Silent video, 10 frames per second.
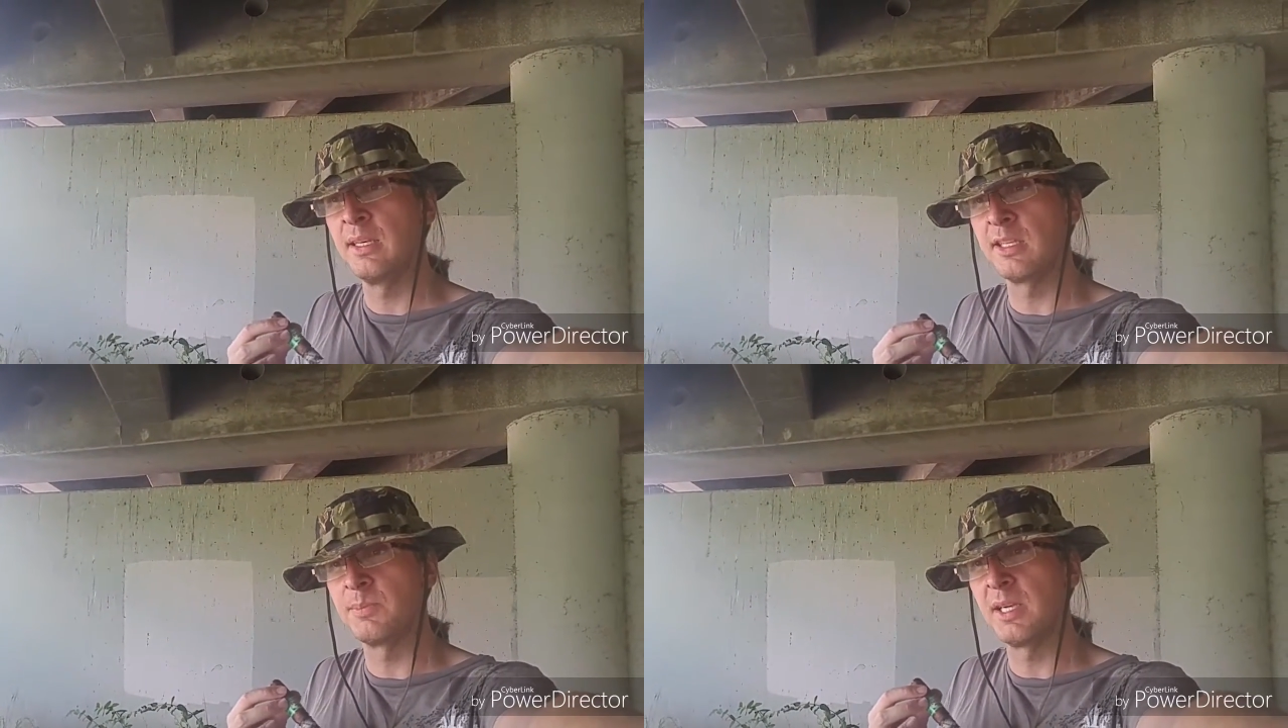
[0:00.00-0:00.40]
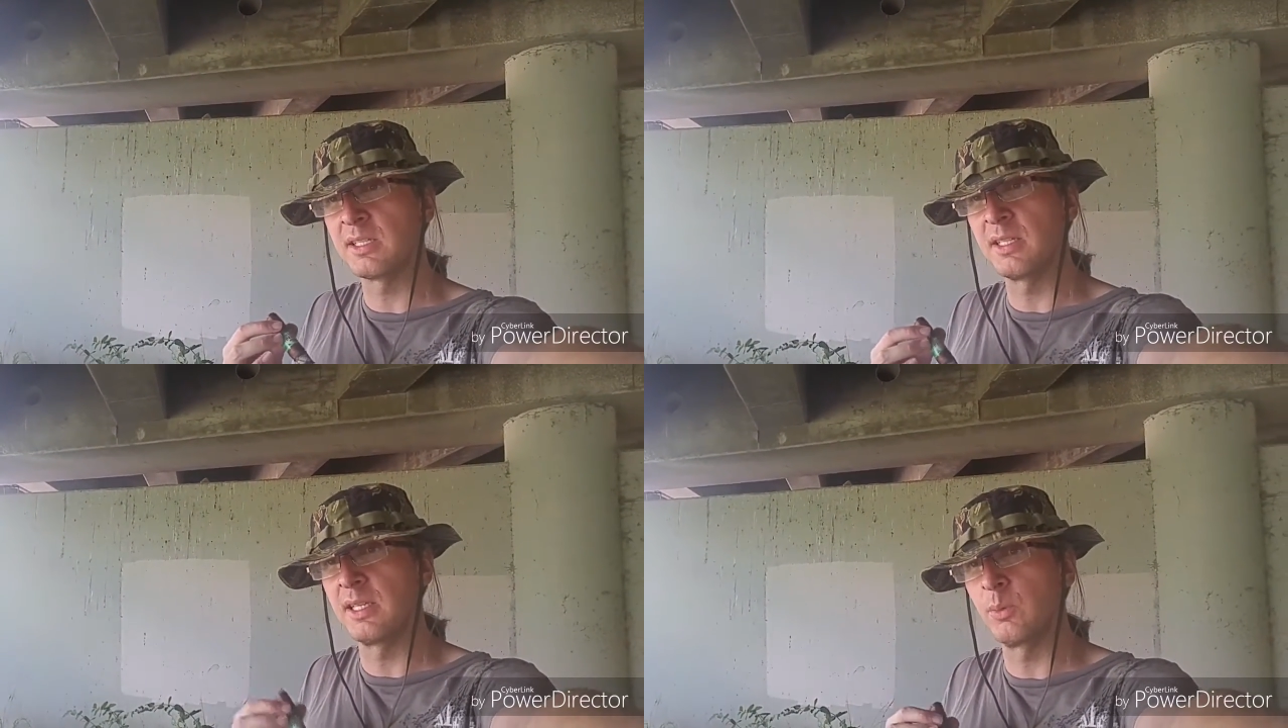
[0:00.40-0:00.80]
it's
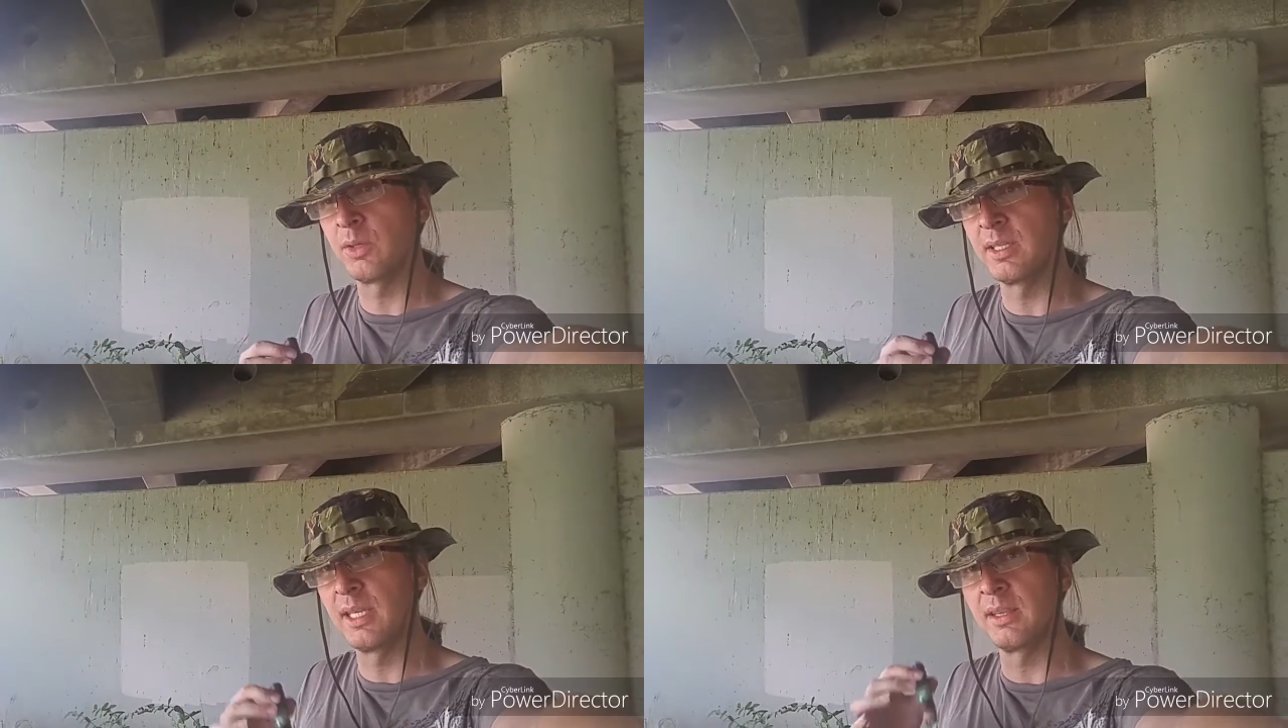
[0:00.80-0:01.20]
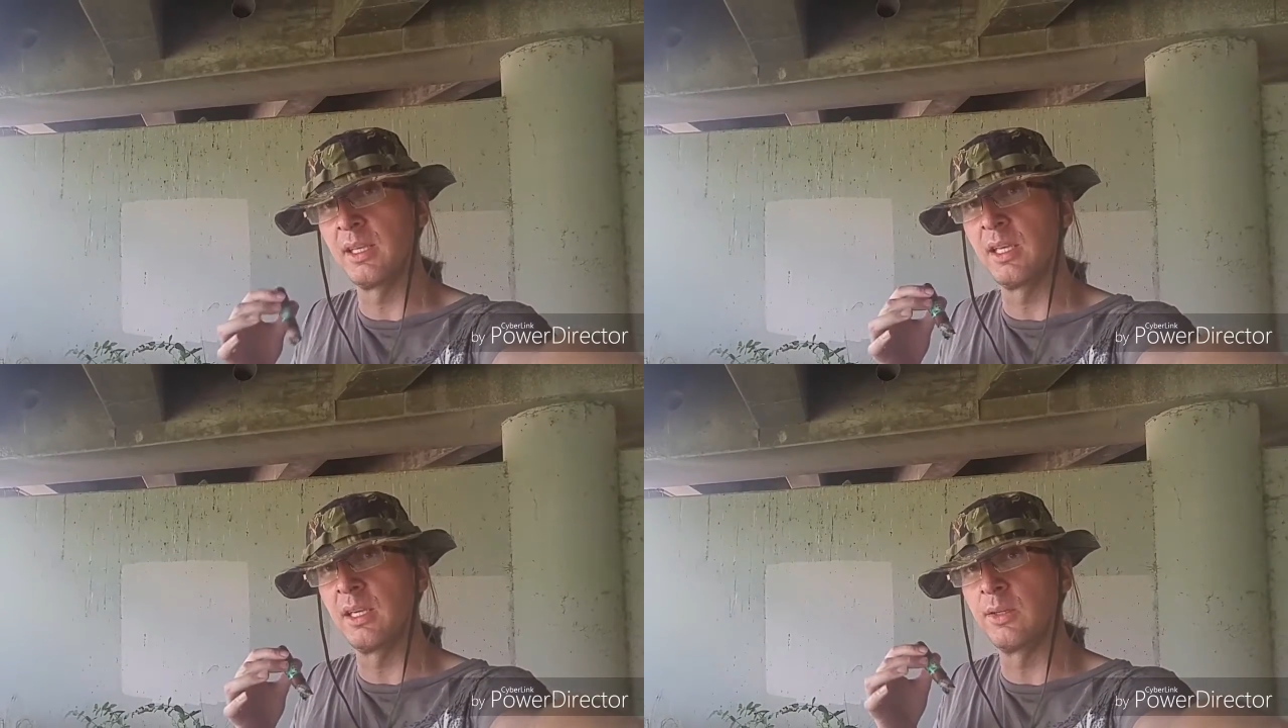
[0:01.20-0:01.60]
basically where they take
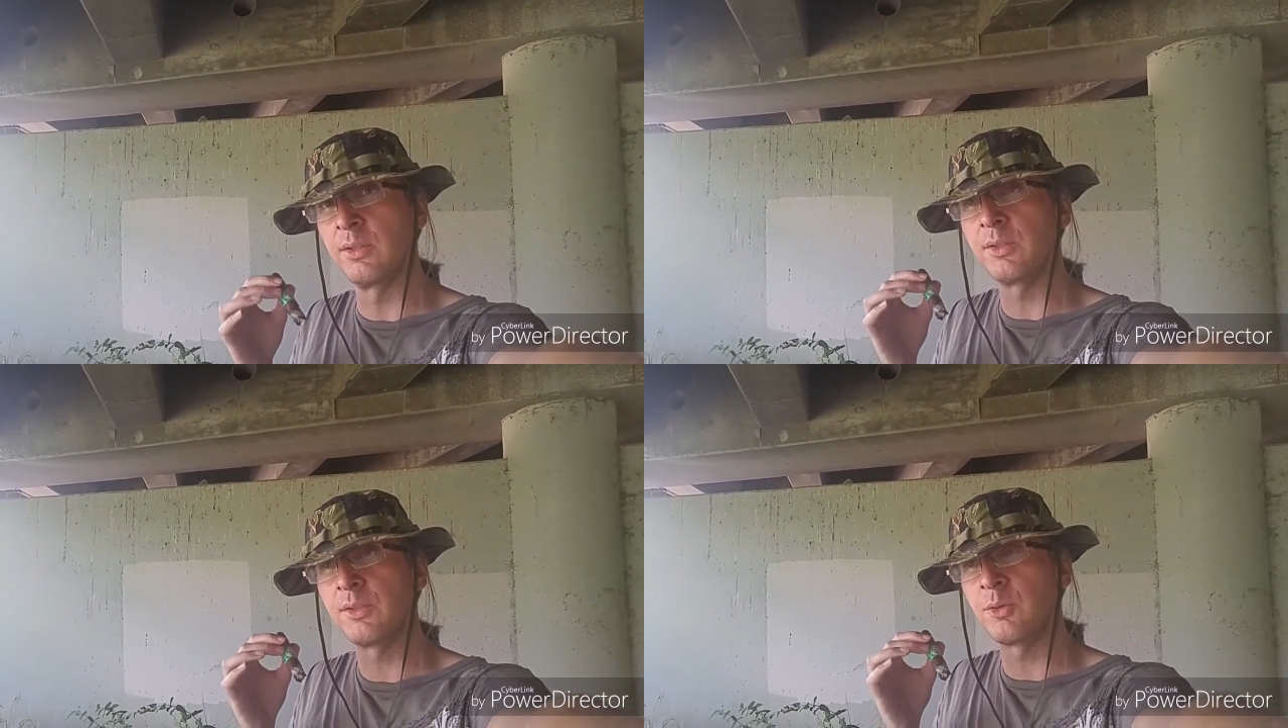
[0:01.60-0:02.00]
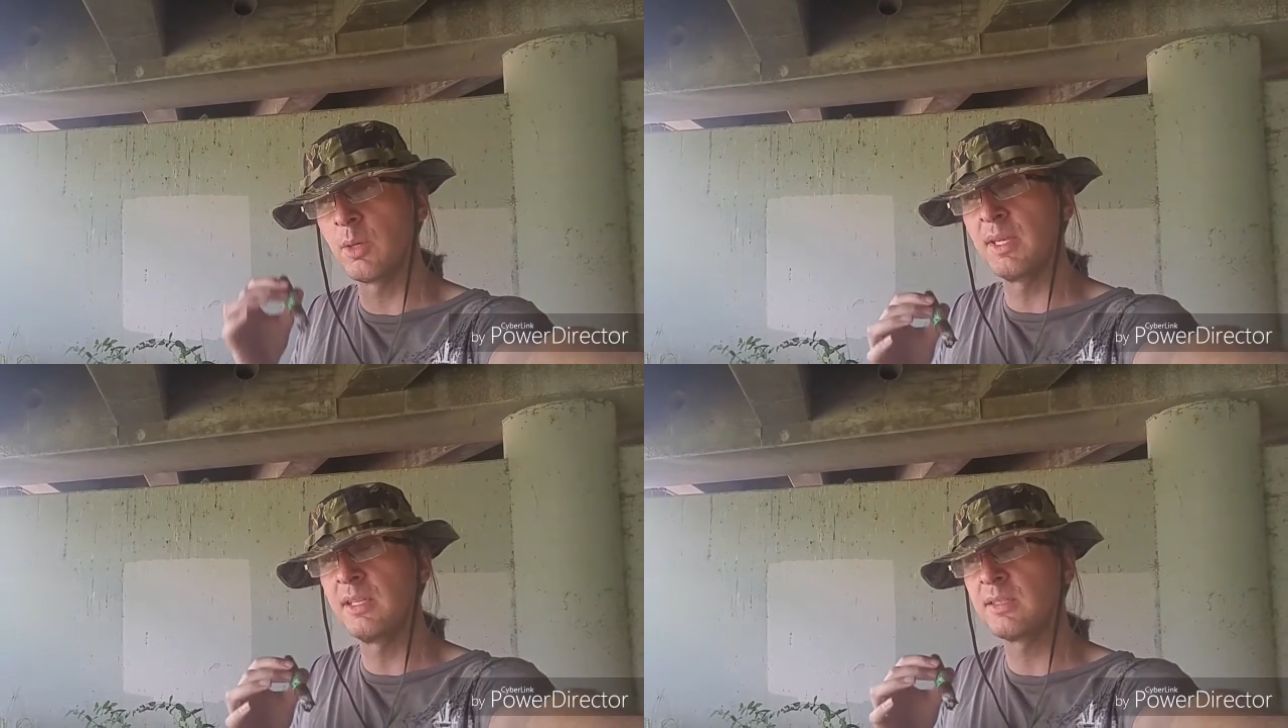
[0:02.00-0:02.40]
the
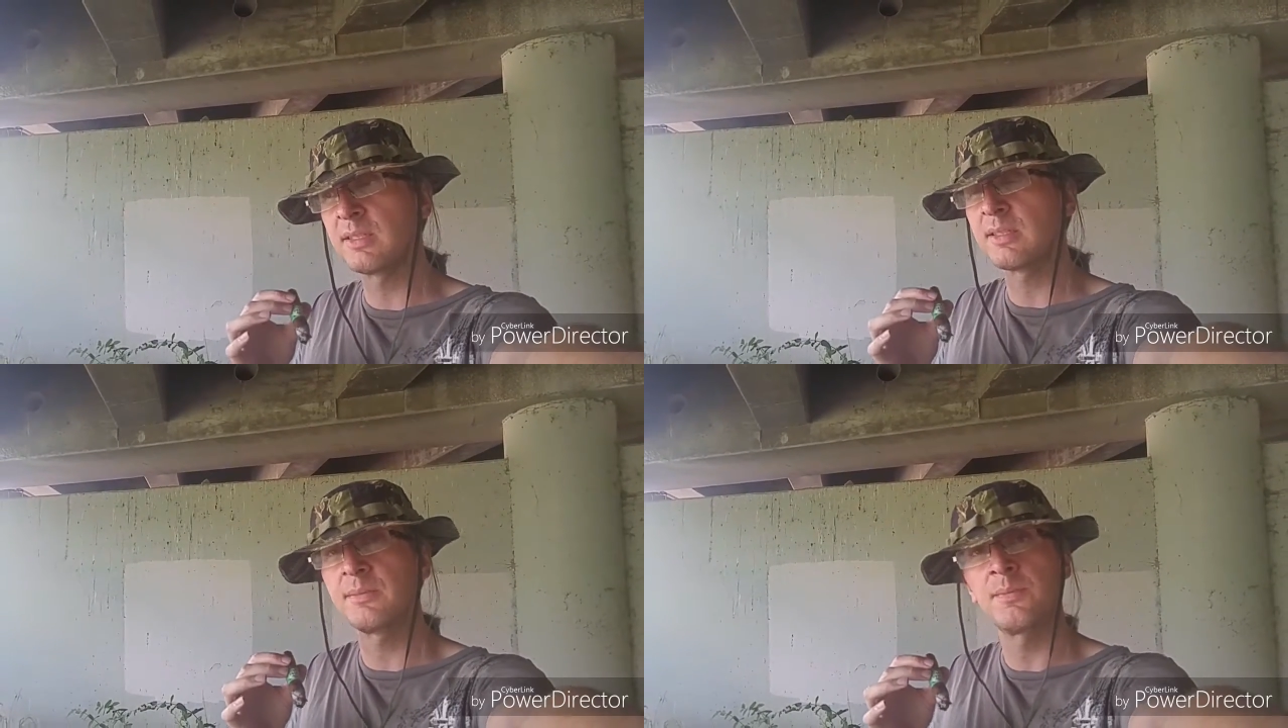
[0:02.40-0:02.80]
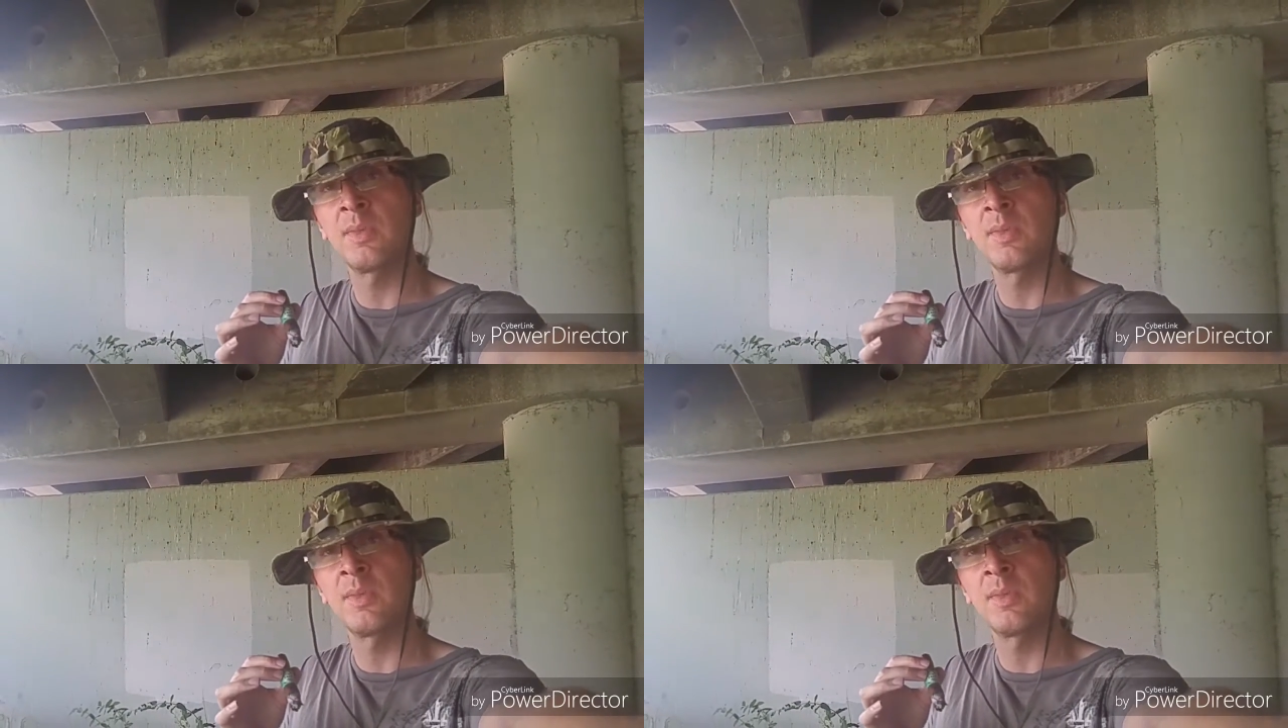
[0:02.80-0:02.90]
trimmings